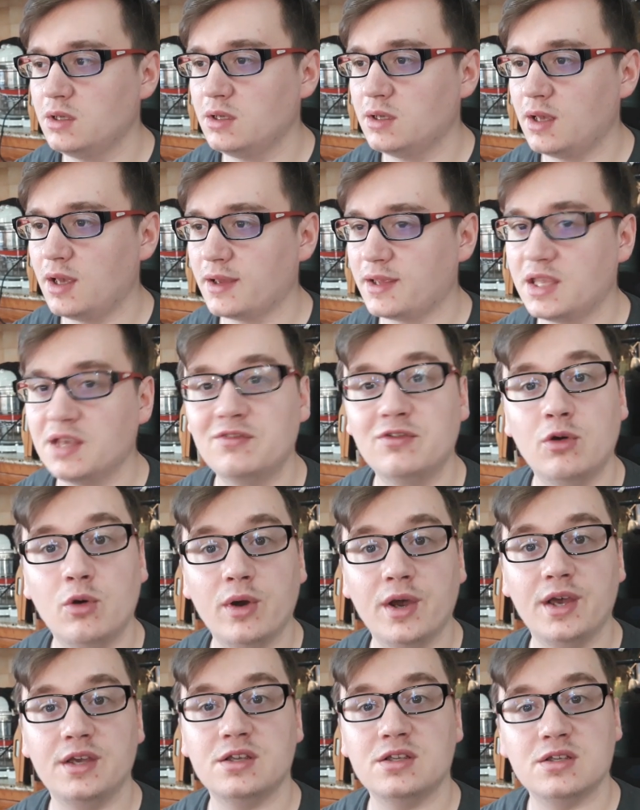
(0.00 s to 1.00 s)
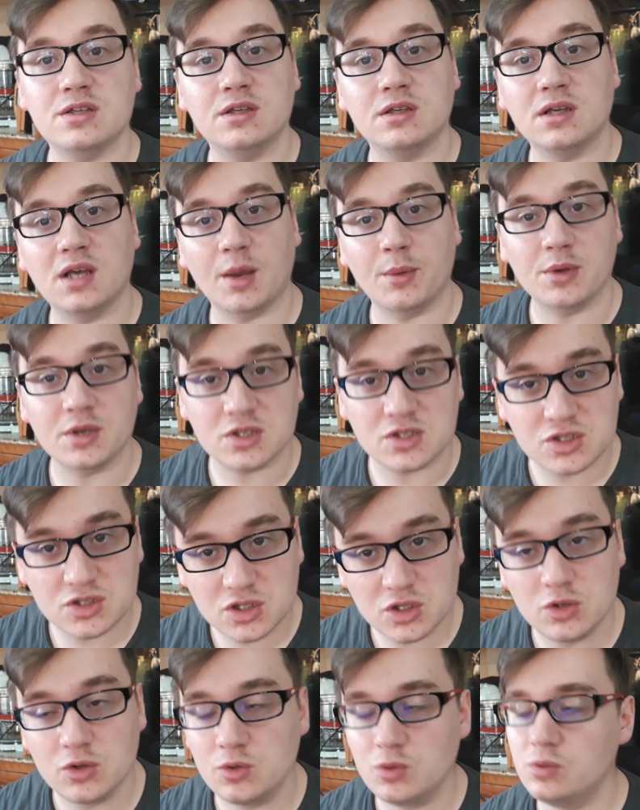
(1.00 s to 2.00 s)
A uh, giveaway coming
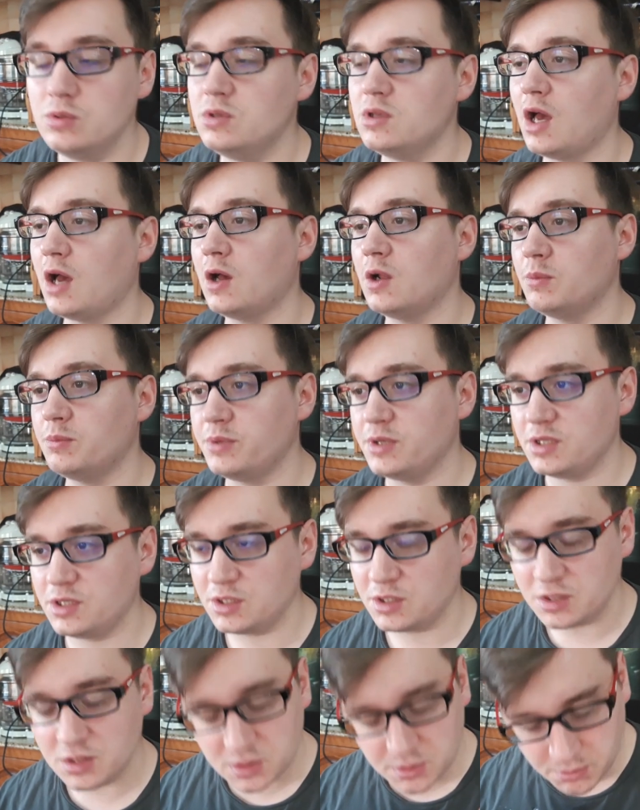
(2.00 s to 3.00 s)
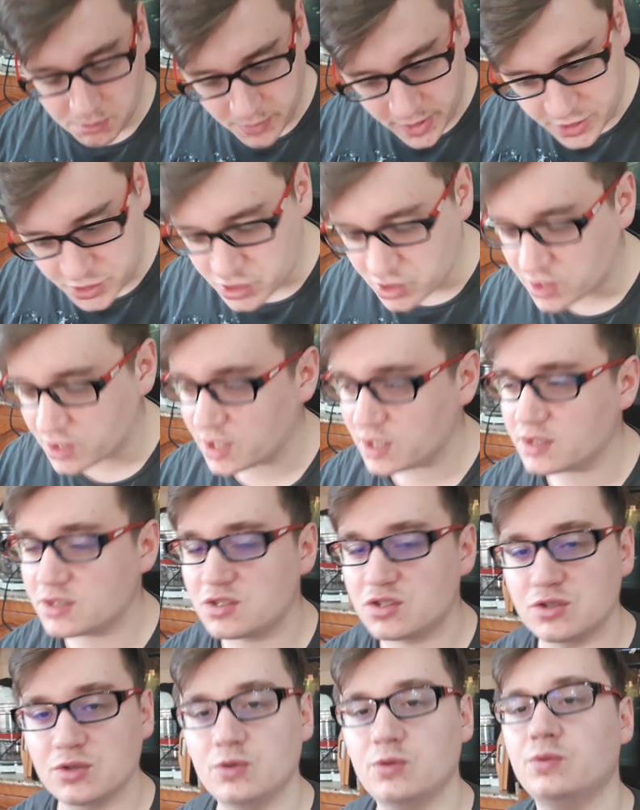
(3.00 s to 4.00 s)
soon, I'll be mentioning it
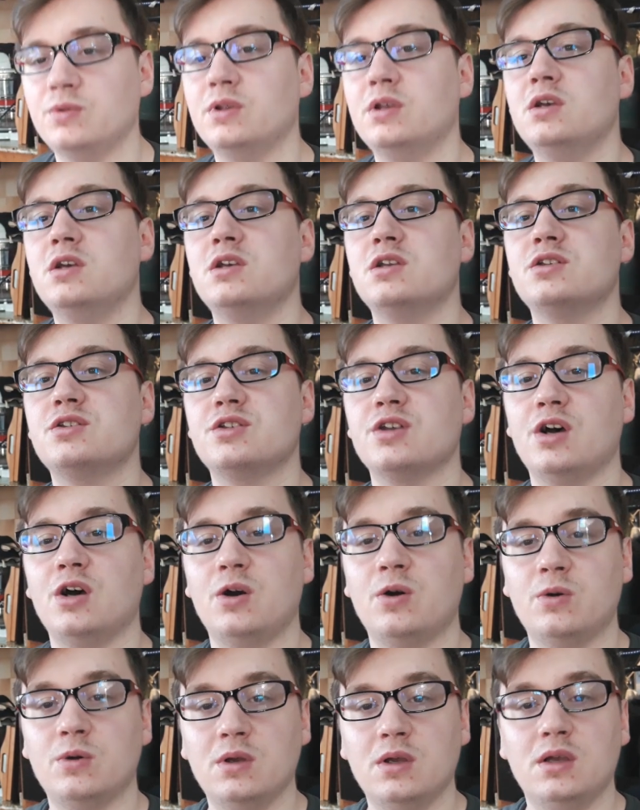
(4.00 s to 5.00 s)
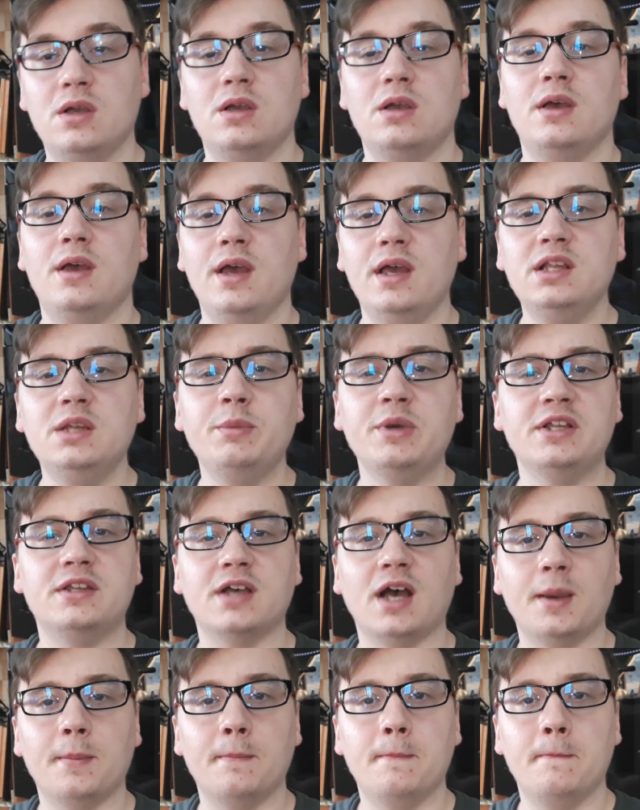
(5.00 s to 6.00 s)
soon. So, in the
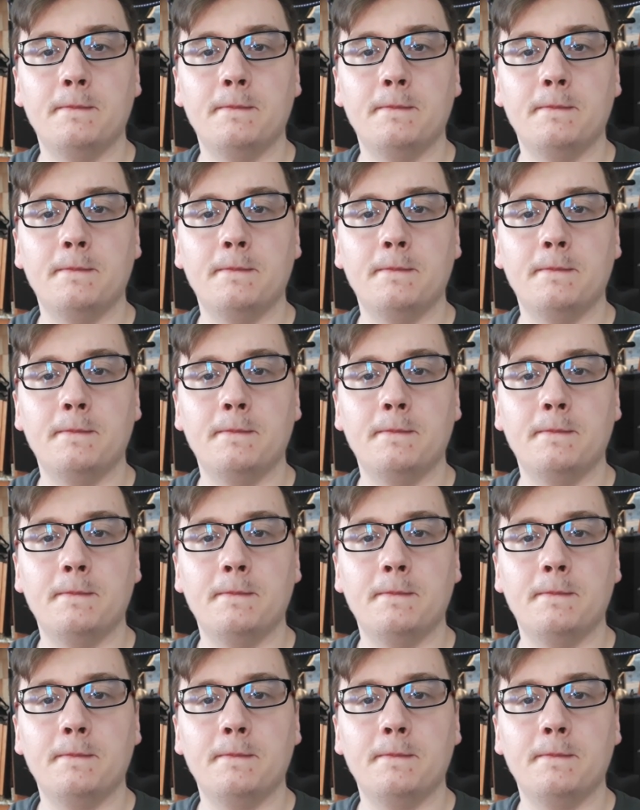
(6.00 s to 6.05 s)
meantime,